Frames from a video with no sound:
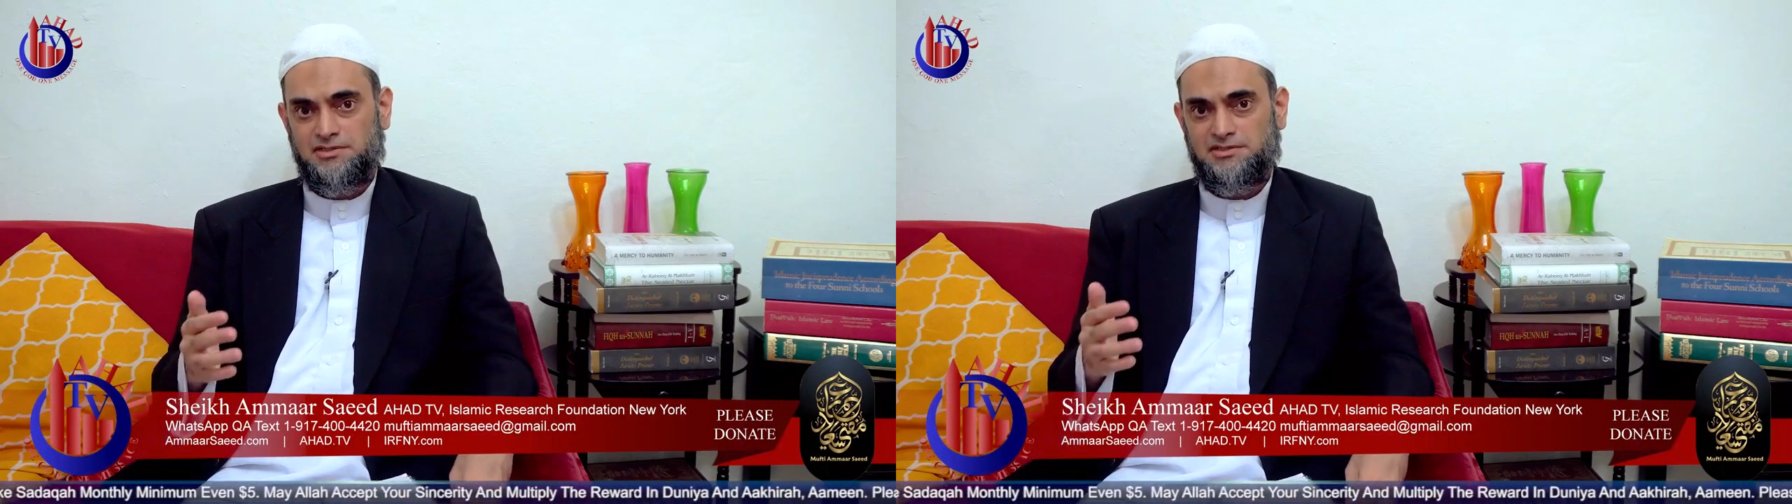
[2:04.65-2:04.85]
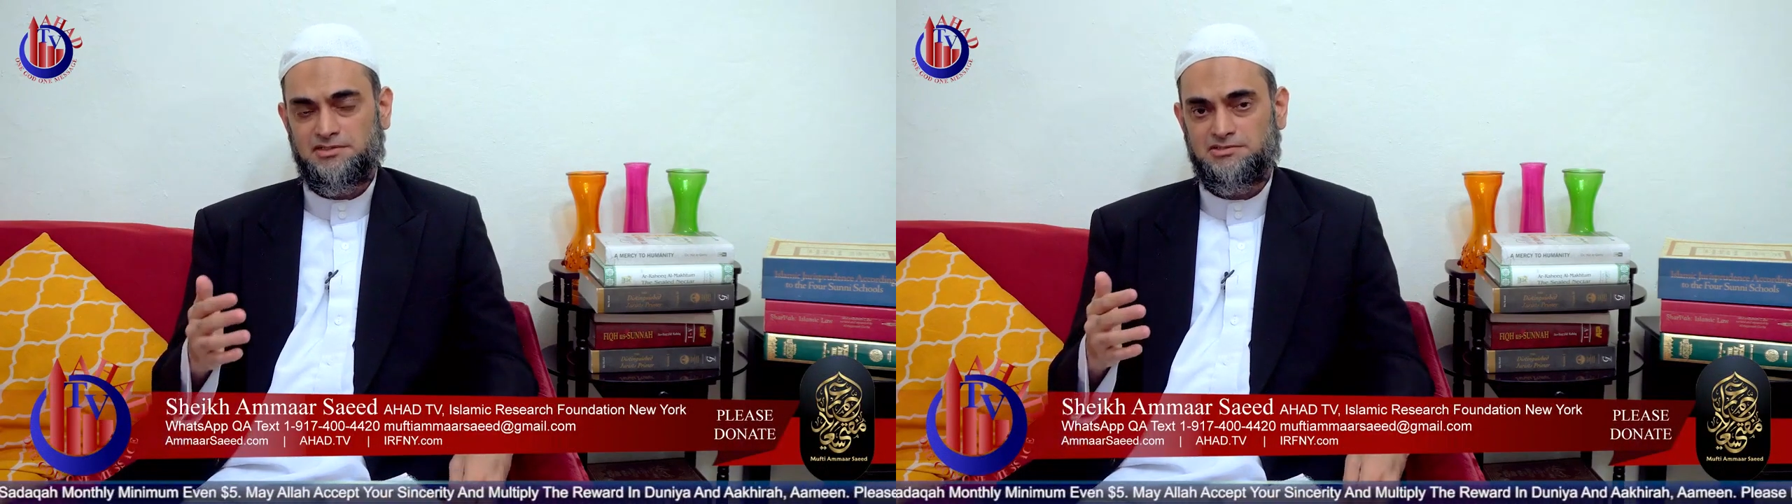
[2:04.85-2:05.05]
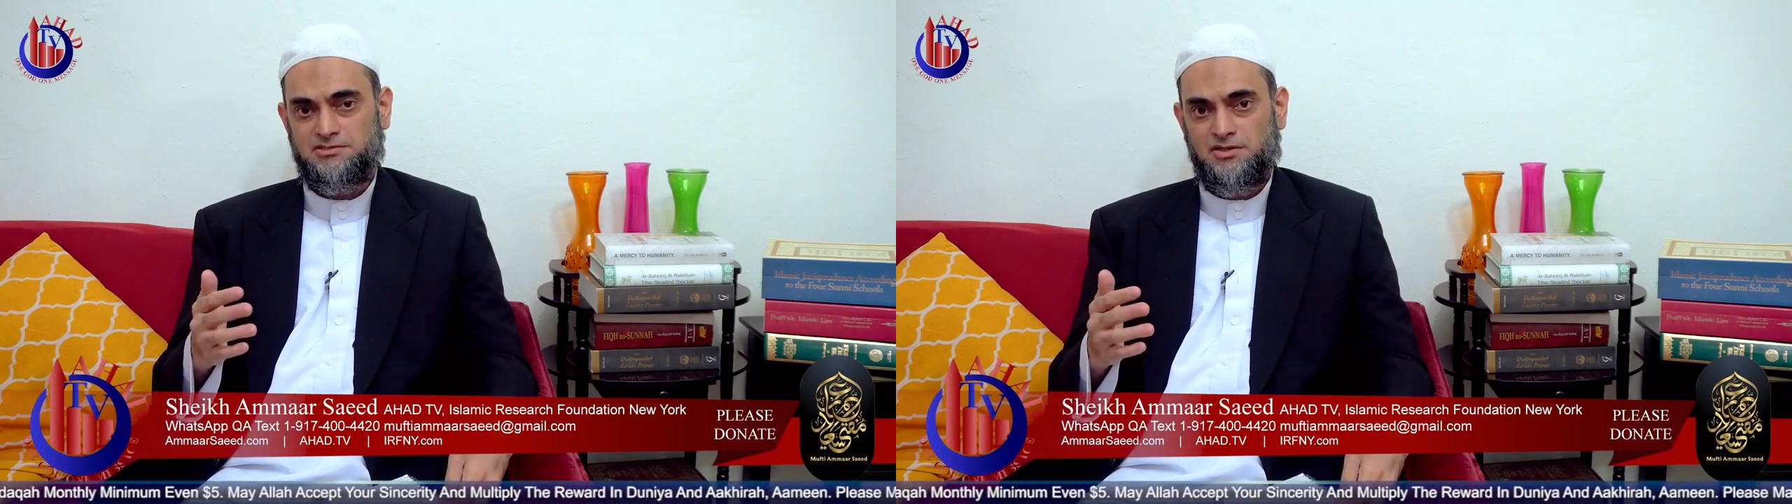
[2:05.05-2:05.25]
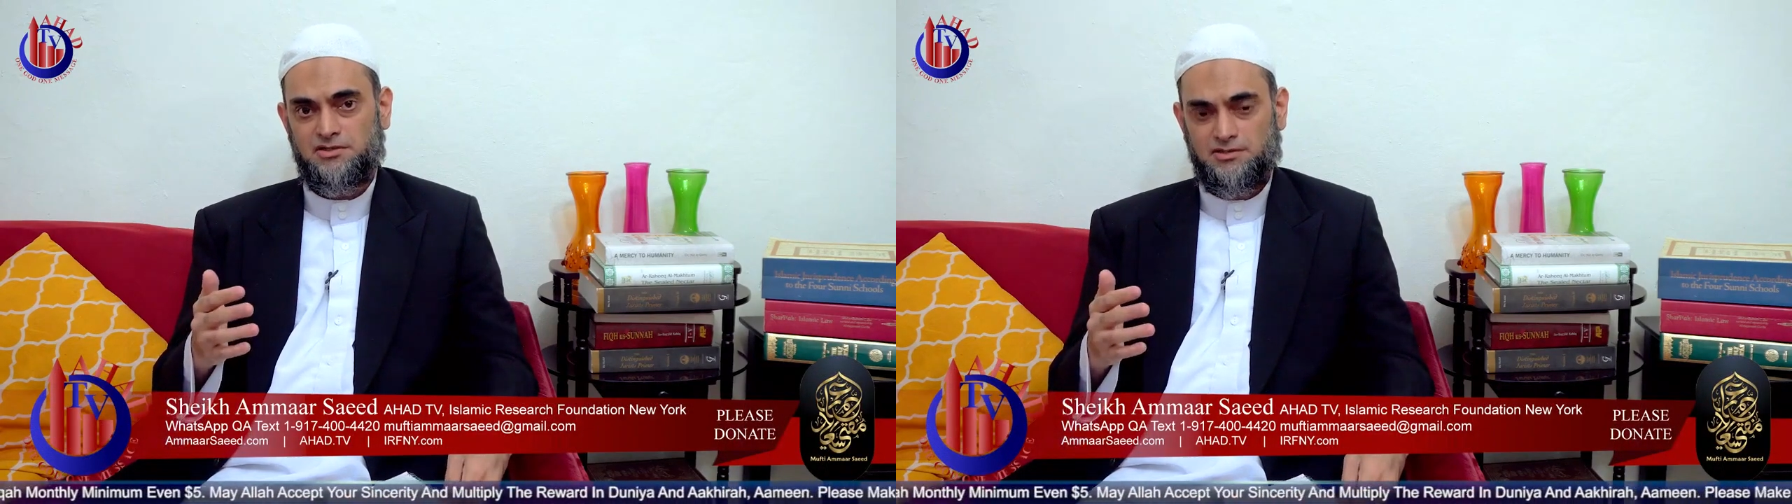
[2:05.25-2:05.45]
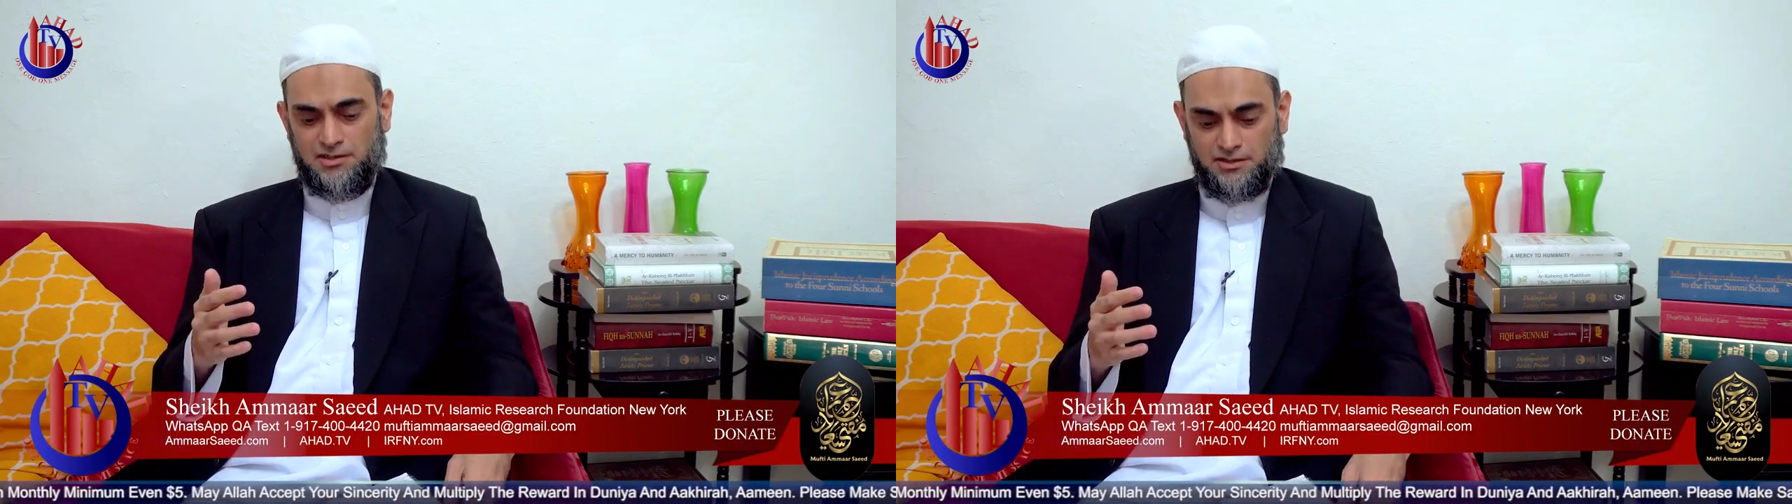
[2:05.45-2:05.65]
it is
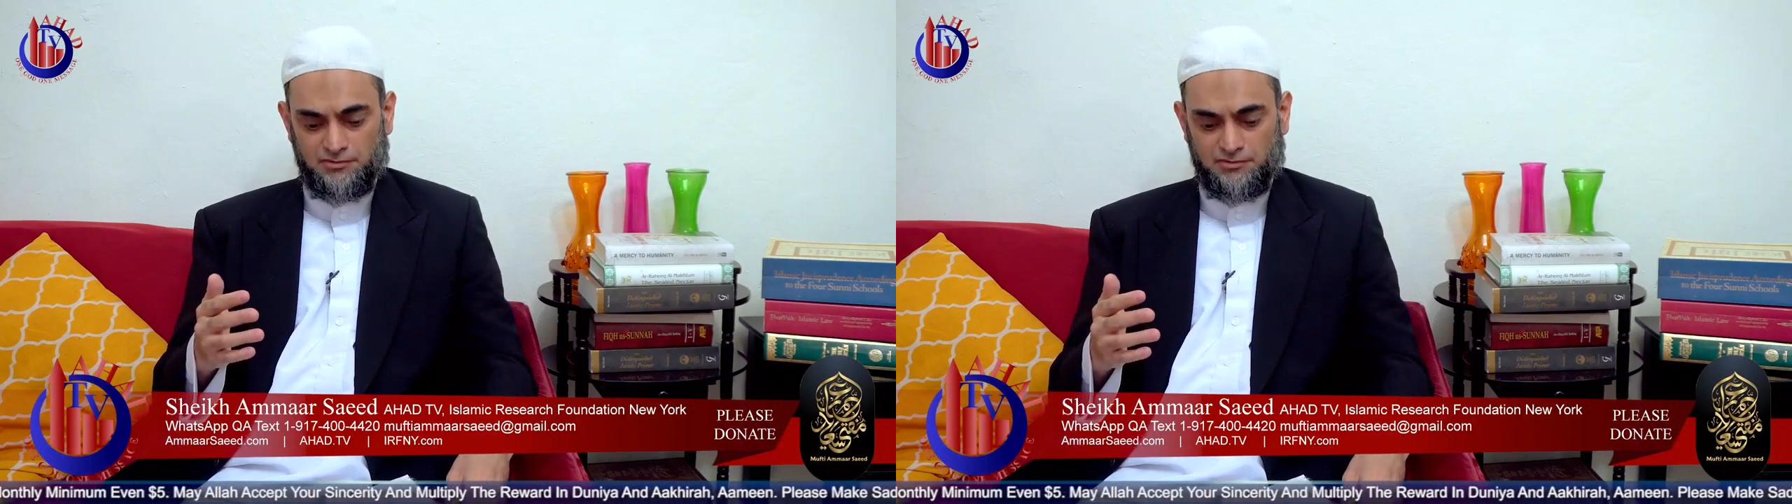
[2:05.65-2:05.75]
not uh,